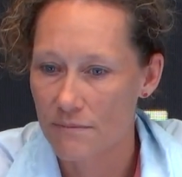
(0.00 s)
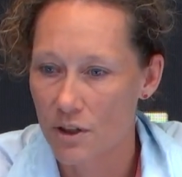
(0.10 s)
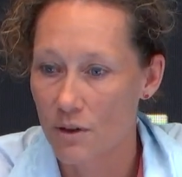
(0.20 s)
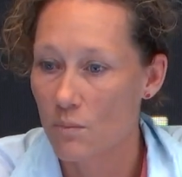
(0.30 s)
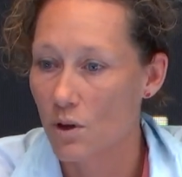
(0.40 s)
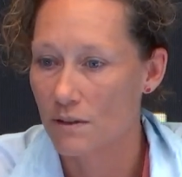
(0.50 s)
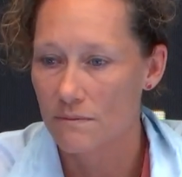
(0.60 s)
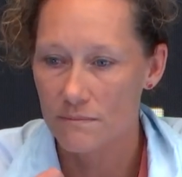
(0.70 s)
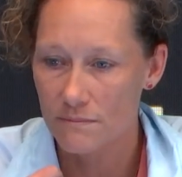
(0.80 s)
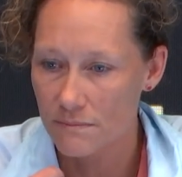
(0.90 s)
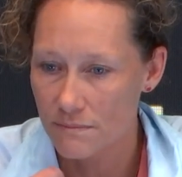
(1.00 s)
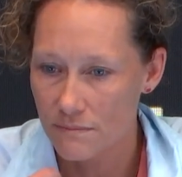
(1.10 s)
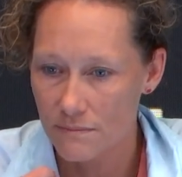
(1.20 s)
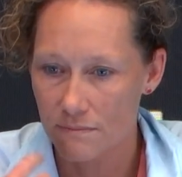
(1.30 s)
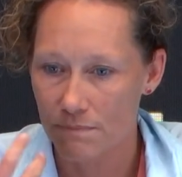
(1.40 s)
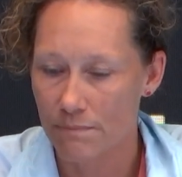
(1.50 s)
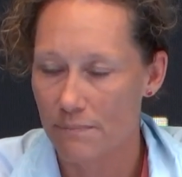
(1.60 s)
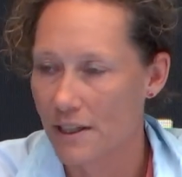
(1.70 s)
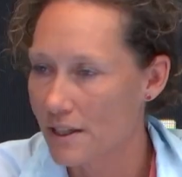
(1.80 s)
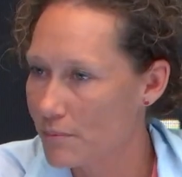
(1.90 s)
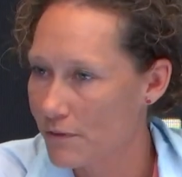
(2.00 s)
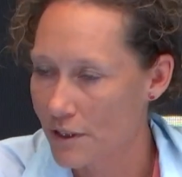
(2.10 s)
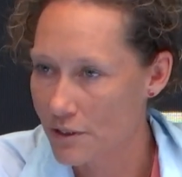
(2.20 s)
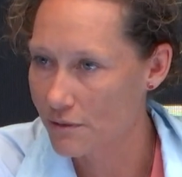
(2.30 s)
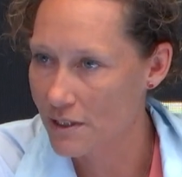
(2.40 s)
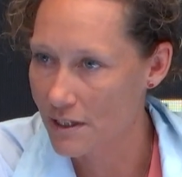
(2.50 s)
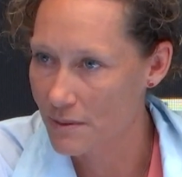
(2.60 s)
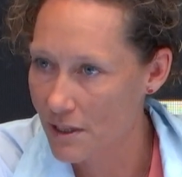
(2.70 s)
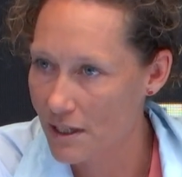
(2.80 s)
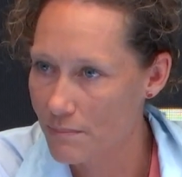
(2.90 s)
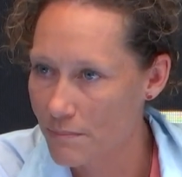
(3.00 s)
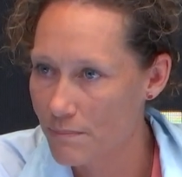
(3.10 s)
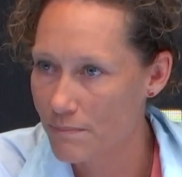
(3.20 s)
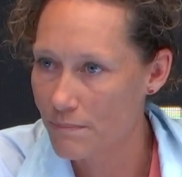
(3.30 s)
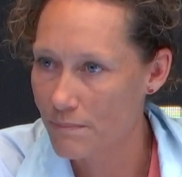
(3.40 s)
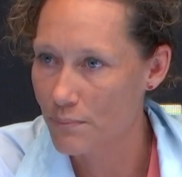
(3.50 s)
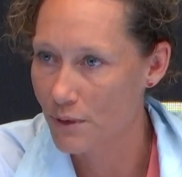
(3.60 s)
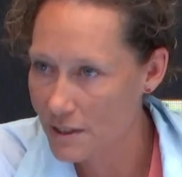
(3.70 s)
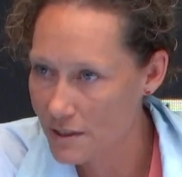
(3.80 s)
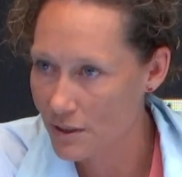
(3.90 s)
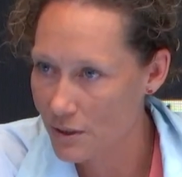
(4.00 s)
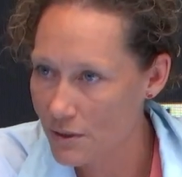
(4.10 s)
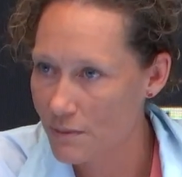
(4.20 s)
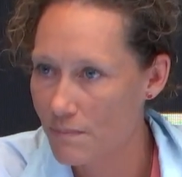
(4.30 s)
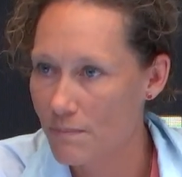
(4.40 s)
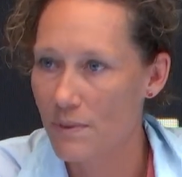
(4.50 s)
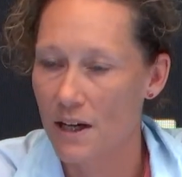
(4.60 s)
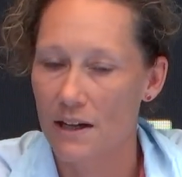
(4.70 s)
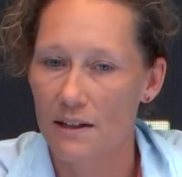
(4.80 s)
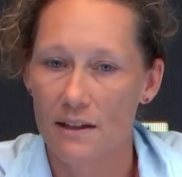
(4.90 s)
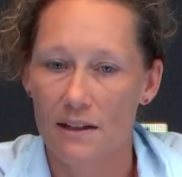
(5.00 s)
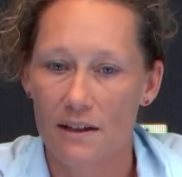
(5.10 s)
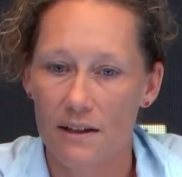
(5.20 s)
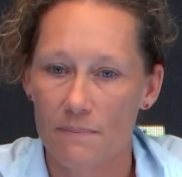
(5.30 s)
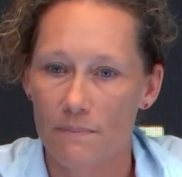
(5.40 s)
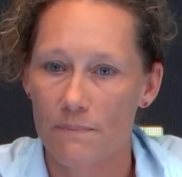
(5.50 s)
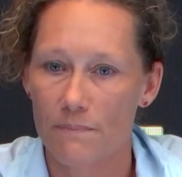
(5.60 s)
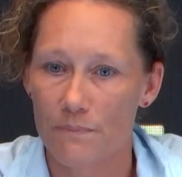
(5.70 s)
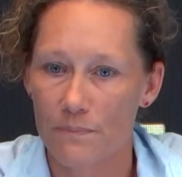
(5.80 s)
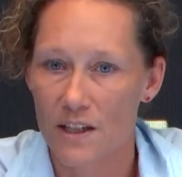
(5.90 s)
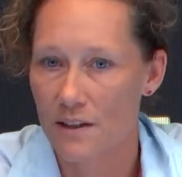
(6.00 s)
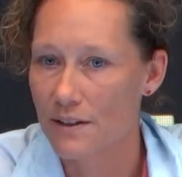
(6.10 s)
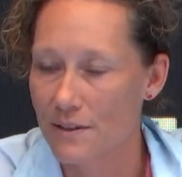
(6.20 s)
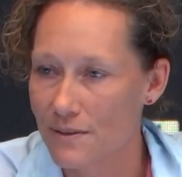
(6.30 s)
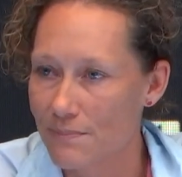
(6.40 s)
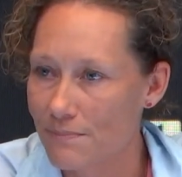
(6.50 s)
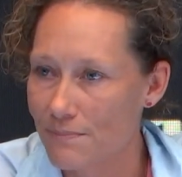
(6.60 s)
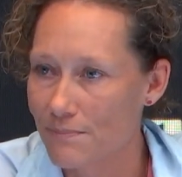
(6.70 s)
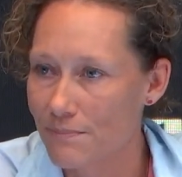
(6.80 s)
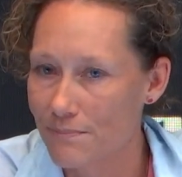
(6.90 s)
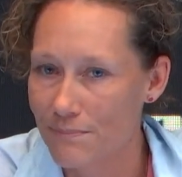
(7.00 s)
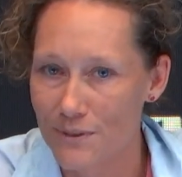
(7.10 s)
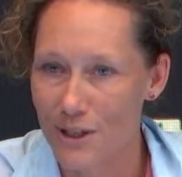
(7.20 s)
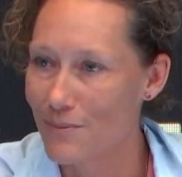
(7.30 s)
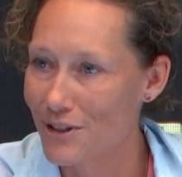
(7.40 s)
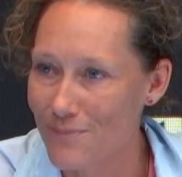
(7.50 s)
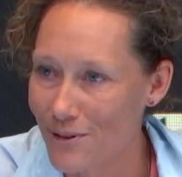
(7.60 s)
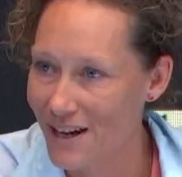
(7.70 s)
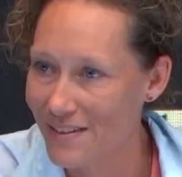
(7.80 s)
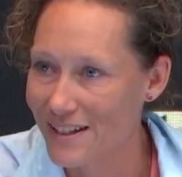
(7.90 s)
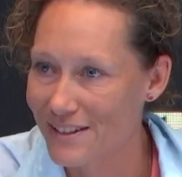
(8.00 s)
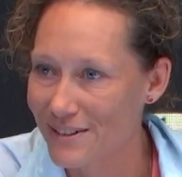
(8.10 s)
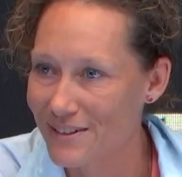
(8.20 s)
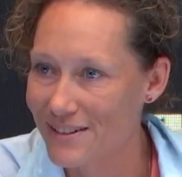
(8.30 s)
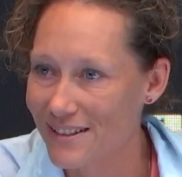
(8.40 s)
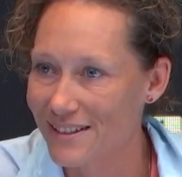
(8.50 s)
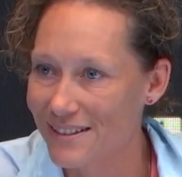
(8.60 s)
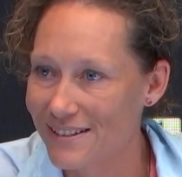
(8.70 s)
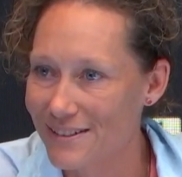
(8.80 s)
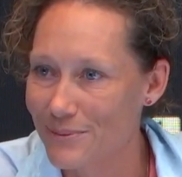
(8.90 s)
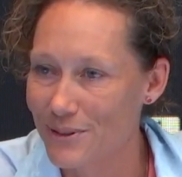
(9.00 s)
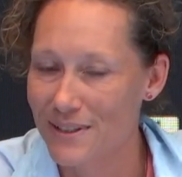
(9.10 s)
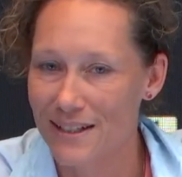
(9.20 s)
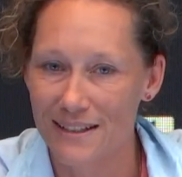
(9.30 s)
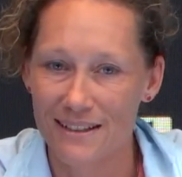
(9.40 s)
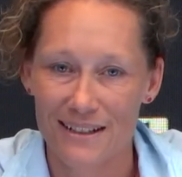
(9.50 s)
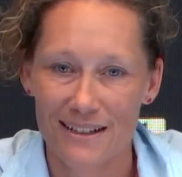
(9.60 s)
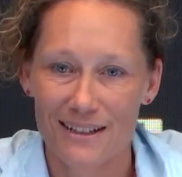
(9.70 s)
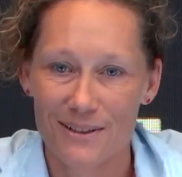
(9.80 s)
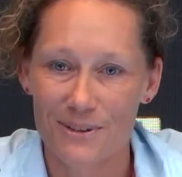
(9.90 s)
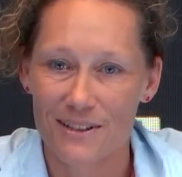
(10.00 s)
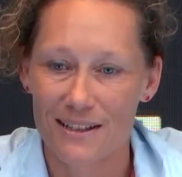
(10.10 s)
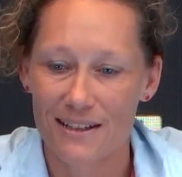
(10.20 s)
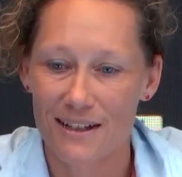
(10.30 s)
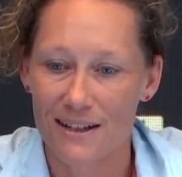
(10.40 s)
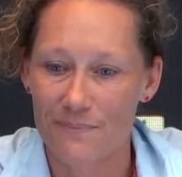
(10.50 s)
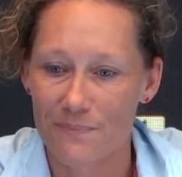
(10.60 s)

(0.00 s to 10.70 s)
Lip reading: you know, what being a professional tennis player brings to you. But, you know, there's so much more out there too. So we'll see. We'll see,